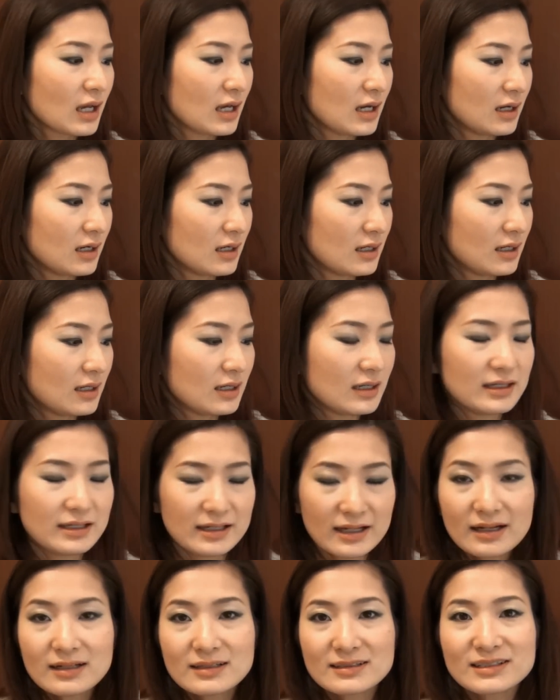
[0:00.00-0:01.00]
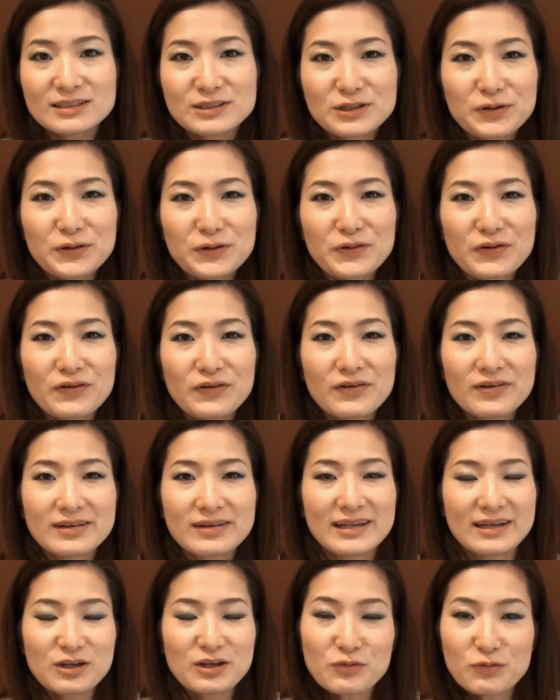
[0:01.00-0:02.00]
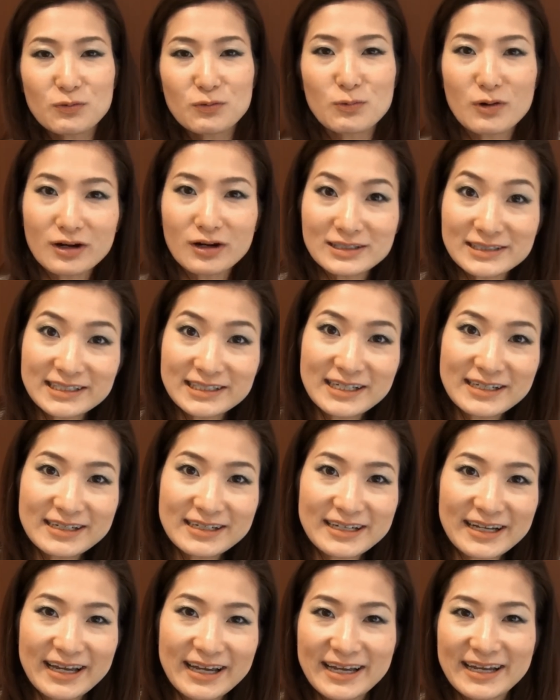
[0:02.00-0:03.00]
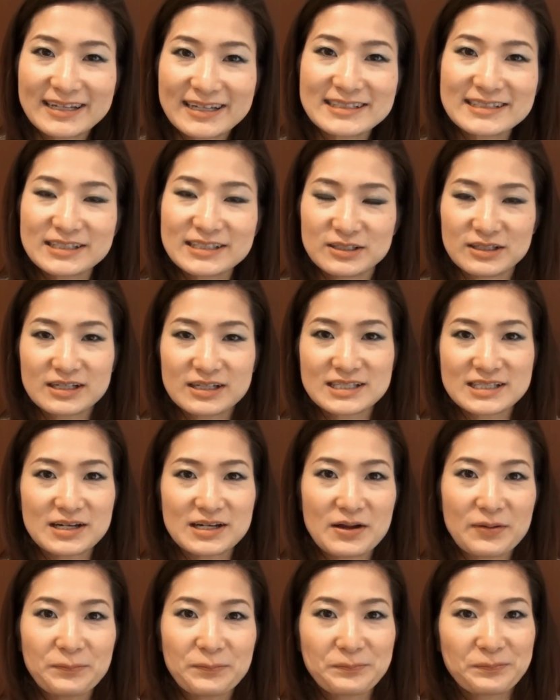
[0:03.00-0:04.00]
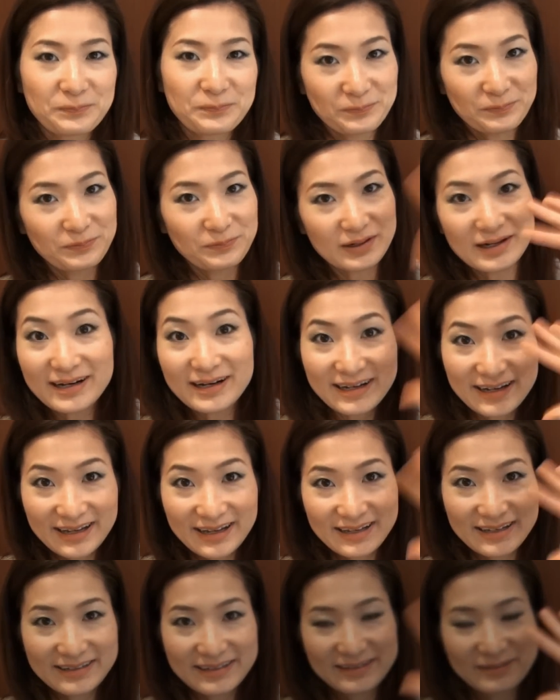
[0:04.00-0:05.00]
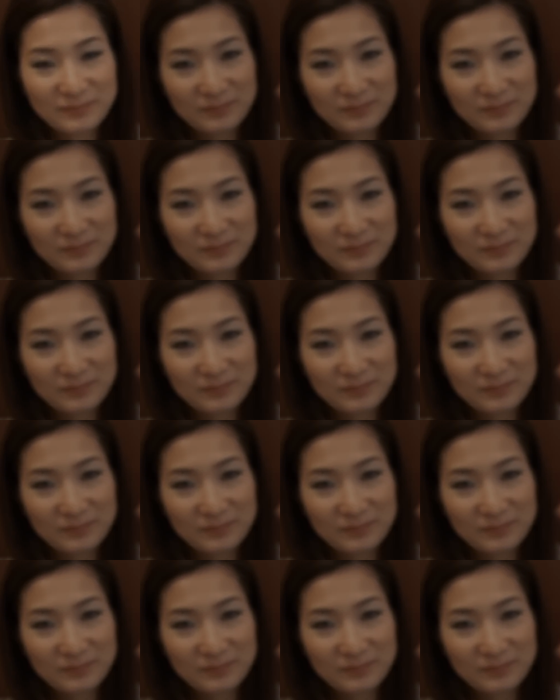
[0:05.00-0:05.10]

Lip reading: Yeah, so thank you for watching and see you next time. Bye.